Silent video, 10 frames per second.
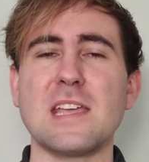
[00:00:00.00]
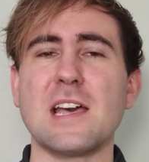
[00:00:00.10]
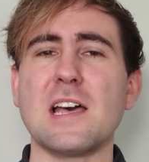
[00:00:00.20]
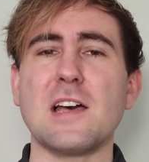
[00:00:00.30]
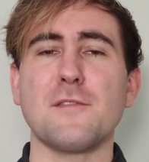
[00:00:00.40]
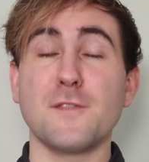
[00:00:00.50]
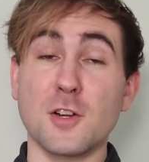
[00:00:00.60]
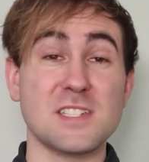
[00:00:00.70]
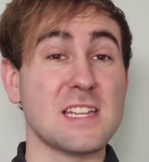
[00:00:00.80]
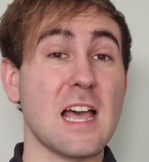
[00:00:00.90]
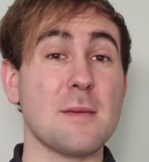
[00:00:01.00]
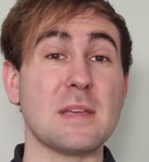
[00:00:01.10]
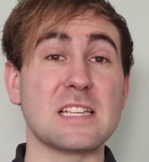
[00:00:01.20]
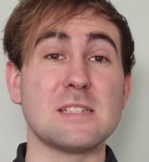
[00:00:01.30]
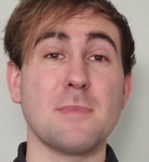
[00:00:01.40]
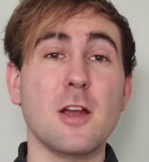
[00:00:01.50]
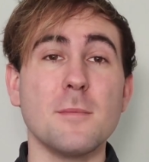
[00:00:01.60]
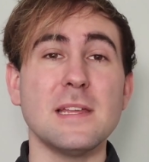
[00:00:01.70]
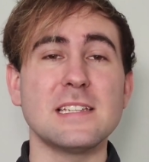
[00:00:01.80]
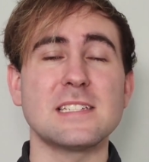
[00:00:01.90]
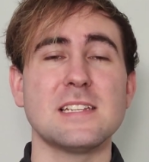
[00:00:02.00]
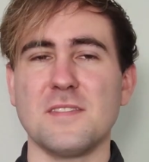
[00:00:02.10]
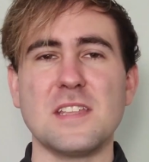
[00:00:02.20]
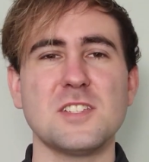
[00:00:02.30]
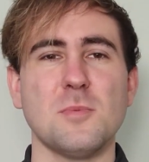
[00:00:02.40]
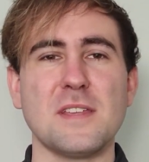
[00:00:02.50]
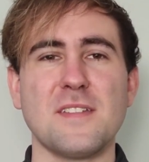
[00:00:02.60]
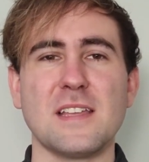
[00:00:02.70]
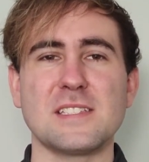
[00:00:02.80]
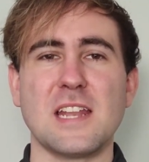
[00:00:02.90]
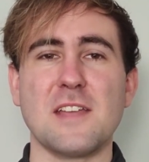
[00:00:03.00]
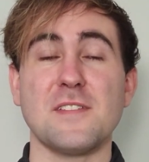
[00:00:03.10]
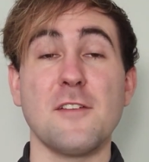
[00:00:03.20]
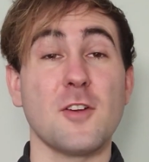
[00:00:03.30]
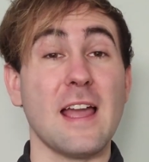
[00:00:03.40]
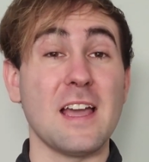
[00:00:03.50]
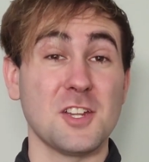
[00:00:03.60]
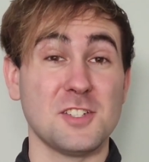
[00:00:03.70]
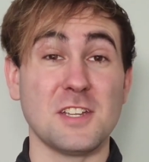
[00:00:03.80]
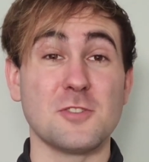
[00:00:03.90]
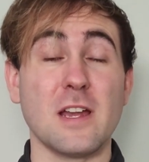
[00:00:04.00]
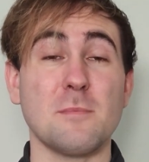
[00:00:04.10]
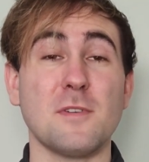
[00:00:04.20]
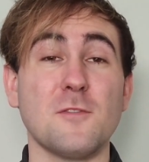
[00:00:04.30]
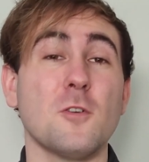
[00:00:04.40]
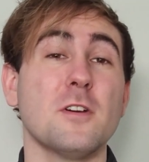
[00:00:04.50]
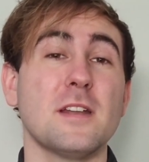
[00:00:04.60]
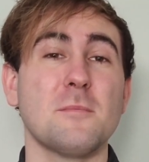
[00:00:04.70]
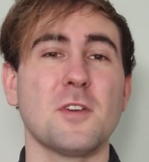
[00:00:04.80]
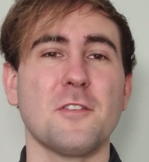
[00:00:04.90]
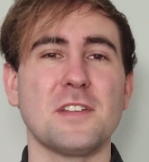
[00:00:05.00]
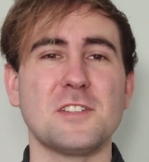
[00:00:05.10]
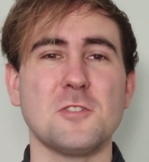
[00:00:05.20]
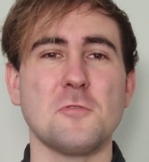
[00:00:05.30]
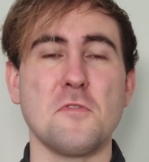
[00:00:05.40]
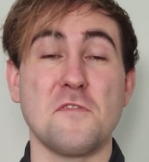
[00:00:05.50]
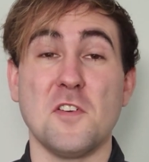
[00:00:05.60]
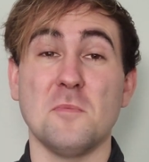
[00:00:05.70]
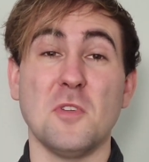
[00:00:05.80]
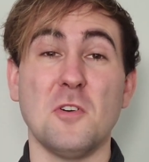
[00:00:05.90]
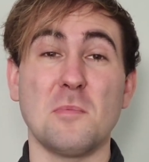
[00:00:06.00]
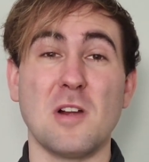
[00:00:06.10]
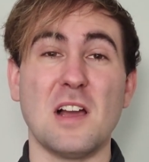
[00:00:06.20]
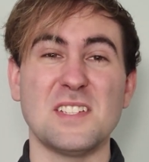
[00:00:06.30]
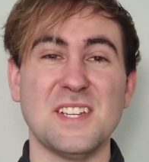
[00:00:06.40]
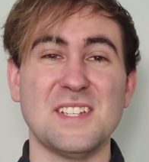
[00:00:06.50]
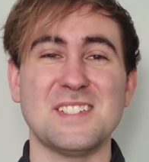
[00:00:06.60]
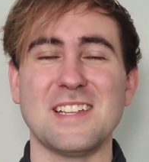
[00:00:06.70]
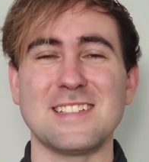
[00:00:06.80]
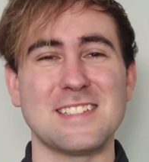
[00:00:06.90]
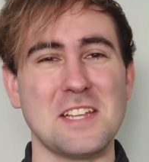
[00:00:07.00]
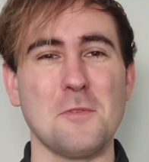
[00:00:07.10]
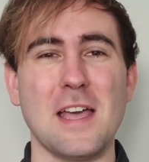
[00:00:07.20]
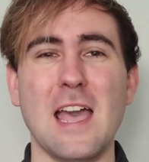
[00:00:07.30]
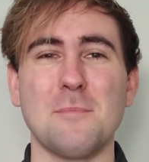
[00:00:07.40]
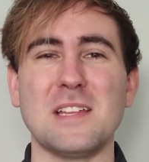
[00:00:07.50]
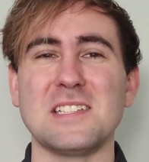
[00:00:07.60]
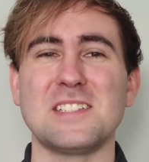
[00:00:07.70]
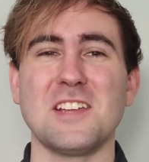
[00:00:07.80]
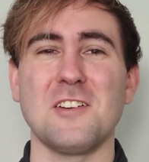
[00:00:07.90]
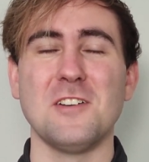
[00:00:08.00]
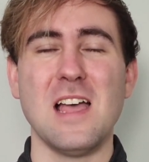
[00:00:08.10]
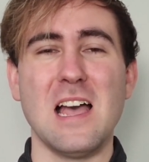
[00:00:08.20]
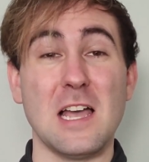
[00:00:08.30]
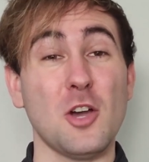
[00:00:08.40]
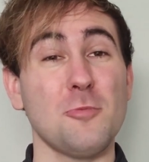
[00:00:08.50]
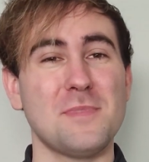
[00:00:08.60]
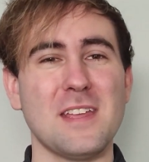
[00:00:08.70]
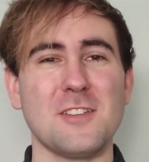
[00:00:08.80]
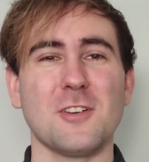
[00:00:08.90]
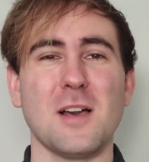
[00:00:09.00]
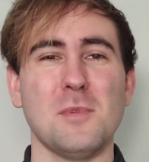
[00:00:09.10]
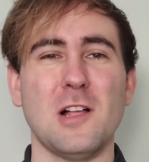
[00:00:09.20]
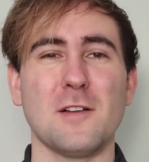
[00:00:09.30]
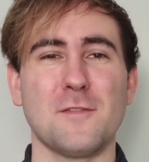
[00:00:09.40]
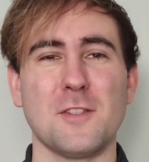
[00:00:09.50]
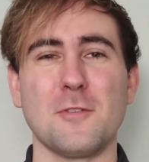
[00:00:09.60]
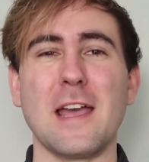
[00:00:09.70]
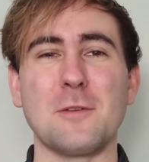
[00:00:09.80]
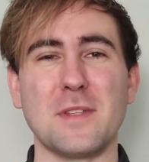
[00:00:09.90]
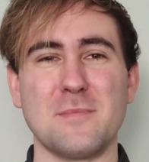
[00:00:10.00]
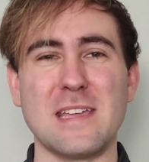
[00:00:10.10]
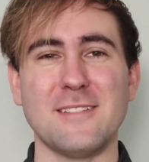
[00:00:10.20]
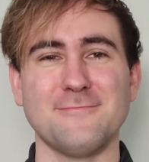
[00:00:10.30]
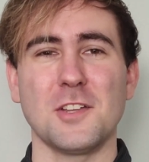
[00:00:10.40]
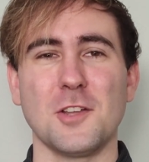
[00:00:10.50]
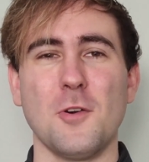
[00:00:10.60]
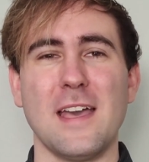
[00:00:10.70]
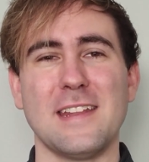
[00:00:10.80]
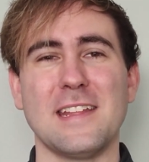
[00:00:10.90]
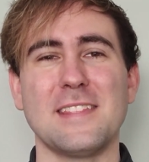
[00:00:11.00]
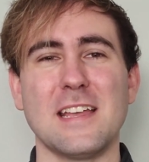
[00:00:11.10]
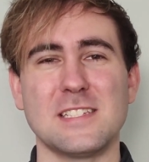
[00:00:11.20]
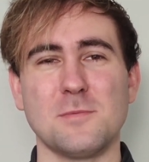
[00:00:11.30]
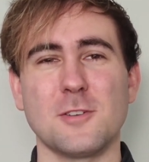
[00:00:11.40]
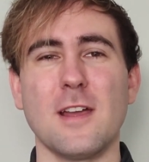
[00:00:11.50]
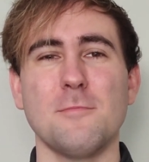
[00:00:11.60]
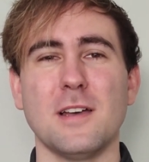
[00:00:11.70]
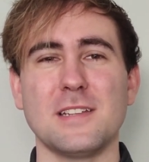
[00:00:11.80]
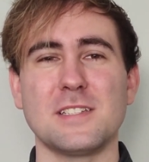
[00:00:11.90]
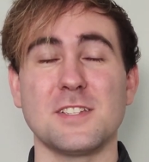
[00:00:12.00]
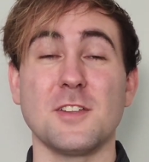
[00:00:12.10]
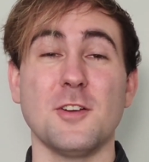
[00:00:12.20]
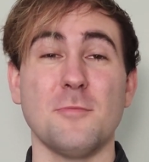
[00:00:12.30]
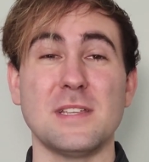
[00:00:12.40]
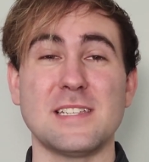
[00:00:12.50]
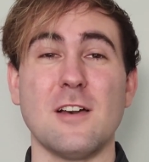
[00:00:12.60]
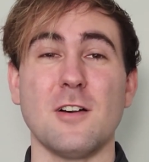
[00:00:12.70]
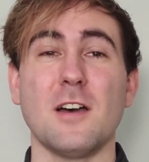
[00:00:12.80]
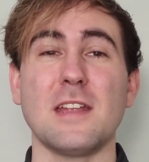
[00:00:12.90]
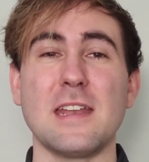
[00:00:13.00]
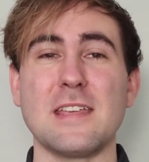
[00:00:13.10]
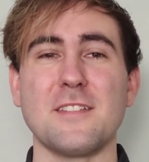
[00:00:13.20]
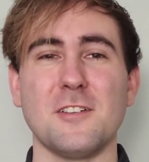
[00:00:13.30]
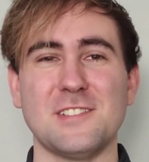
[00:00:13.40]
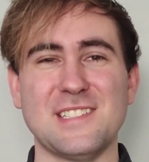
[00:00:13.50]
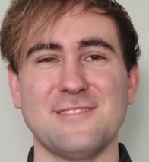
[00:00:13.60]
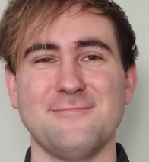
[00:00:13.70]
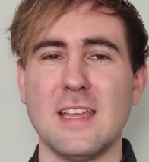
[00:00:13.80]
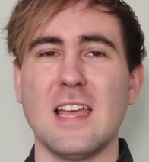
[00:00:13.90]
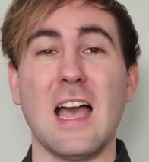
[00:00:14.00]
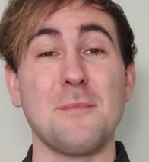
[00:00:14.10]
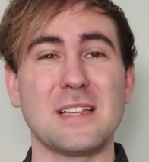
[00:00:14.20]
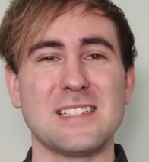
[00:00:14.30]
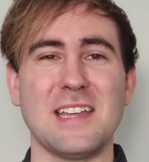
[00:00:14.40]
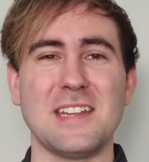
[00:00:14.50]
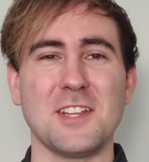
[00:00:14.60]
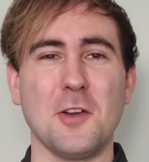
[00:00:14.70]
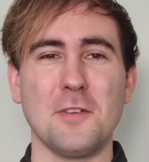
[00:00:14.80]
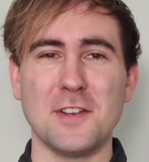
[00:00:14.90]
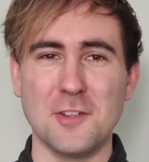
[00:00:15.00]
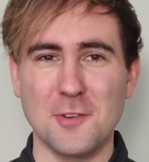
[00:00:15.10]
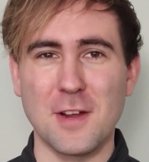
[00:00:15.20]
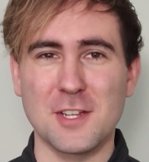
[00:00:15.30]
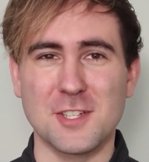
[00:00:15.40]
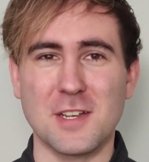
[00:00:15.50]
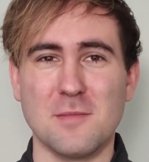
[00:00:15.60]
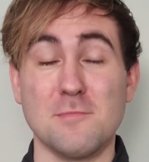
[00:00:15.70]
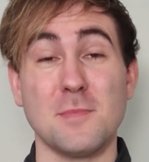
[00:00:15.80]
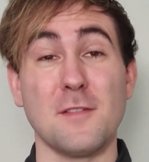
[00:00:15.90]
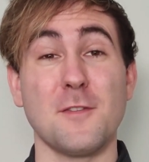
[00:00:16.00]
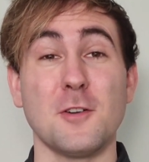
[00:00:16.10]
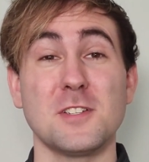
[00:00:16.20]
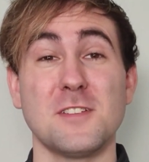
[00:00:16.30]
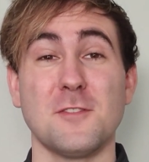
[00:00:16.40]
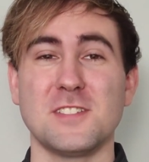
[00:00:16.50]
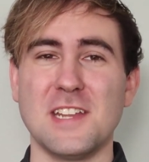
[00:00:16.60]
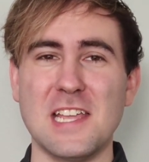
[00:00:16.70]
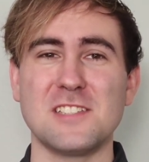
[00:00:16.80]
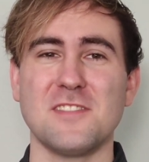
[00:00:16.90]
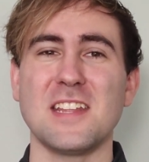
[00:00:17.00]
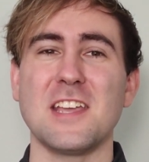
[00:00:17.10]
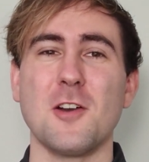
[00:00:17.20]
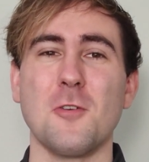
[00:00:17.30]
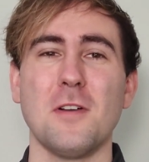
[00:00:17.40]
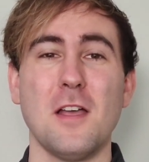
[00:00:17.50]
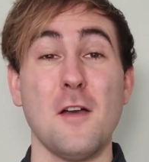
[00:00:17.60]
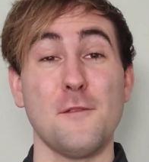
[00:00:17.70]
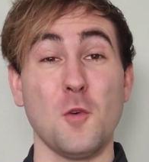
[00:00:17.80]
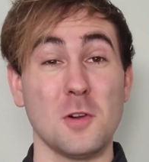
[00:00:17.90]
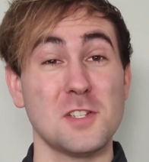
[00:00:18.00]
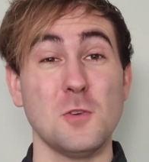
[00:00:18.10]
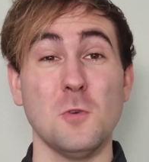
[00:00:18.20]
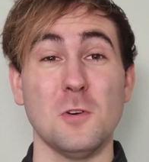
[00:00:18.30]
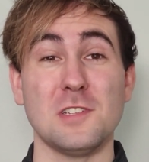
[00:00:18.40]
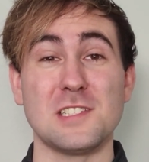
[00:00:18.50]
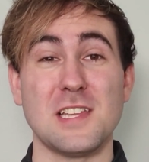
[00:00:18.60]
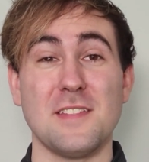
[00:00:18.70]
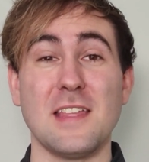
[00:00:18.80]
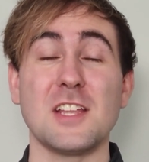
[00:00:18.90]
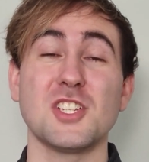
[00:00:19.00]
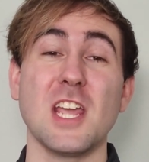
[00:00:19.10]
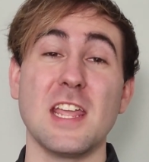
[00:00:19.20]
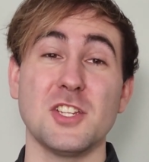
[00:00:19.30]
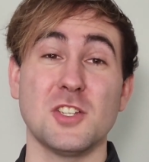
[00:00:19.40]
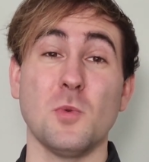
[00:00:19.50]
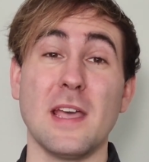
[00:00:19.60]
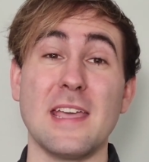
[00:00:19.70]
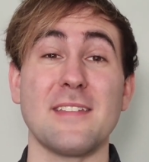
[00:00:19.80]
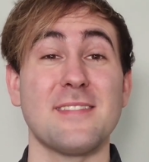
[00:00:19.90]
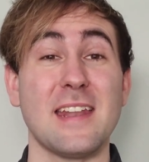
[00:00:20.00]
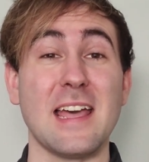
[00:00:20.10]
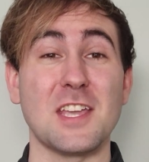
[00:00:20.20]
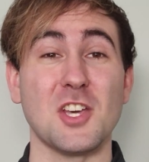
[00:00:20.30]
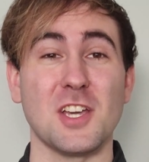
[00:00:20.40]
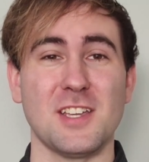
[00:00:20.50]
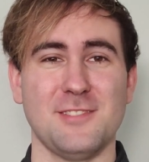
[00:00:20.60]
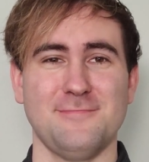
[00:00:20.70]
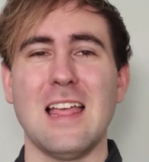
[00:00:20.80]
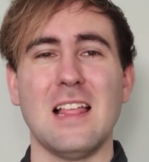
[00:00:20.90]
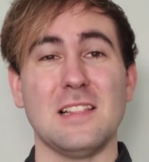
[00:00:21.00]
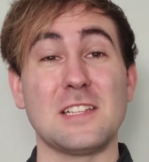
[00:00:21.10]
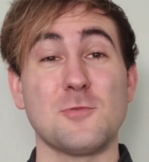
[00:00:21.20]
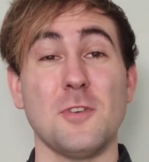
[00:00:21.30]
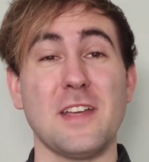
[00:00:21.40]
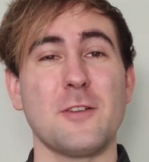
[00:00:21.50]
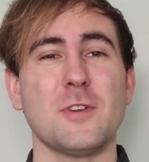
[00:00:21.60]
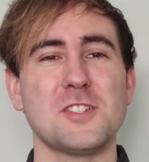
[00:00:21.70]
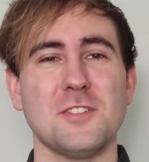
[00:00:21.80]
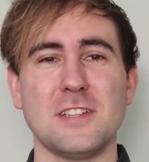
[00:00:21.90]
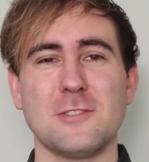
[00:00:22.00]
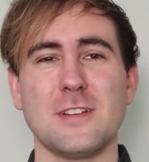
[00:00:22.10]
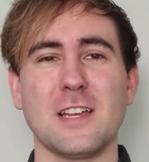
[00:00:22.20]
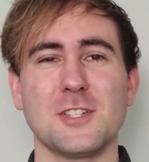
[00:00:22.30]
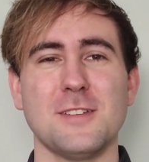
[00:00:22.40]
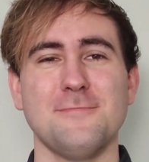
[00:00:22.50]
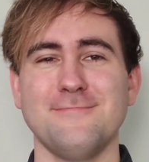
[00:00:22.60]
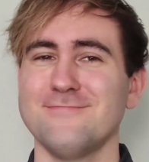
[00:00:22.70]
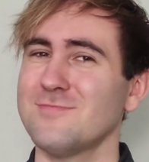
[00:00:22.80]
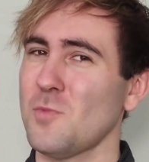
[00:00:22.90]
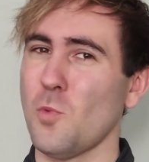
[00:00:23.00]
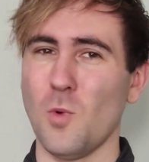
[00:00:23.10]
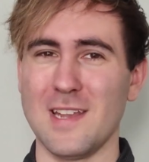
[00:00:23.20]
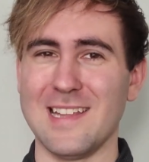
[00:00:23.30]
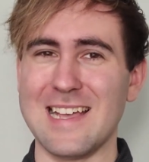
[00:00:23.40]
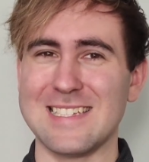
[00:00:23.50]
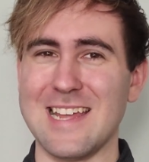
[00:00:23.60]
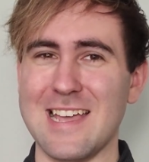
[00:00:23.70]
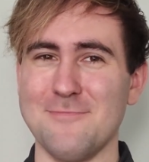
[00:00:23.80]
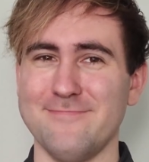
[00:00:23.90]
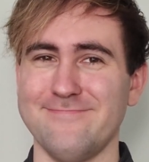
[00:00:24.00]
a first-time experiment. These will be things that I've never actually tried before, and I'm going to film the whole process and see what happens. So I hope that you'll come along for the ride with me. Go ahead and hit that subscribe button so you don't miss out on any of those. I'm excited to go in a new direction, but first, for today's video, 4 tools that changed the way that I cook. Let's roll that original introduction one last time.